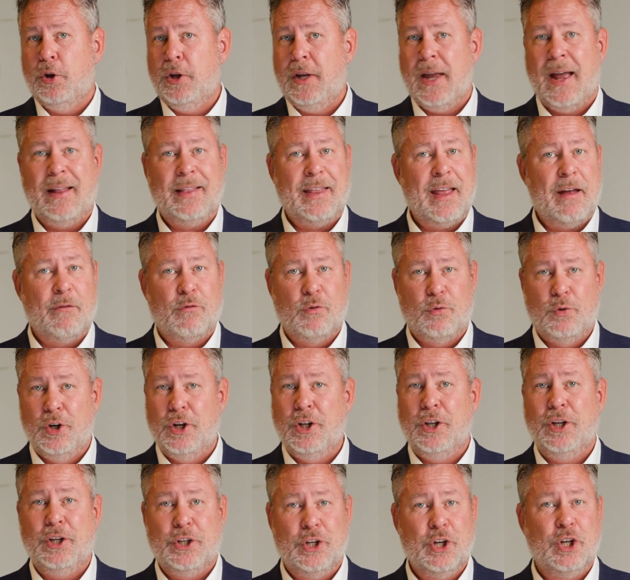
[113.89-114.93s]
you have to have
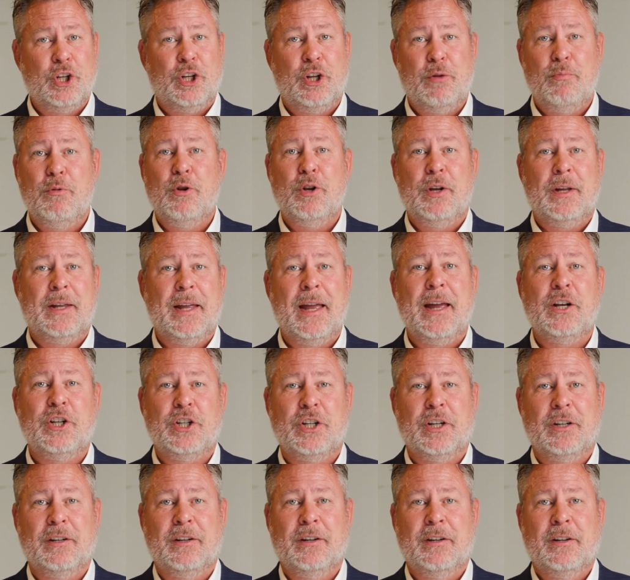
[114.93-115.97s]
really good
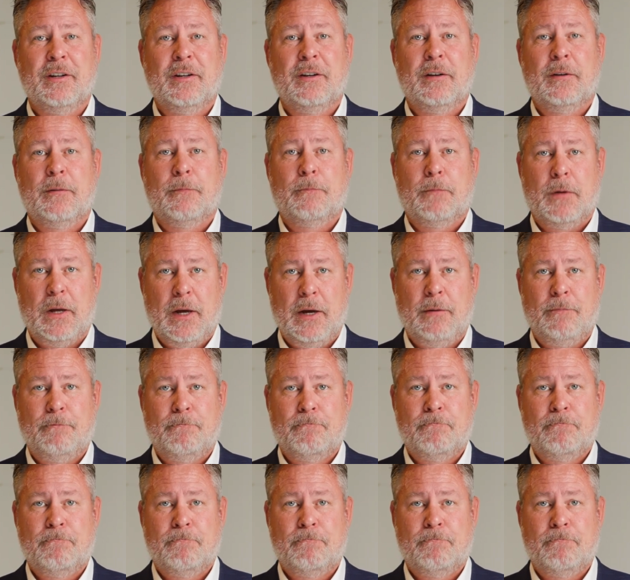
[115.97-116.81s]
communication, okay?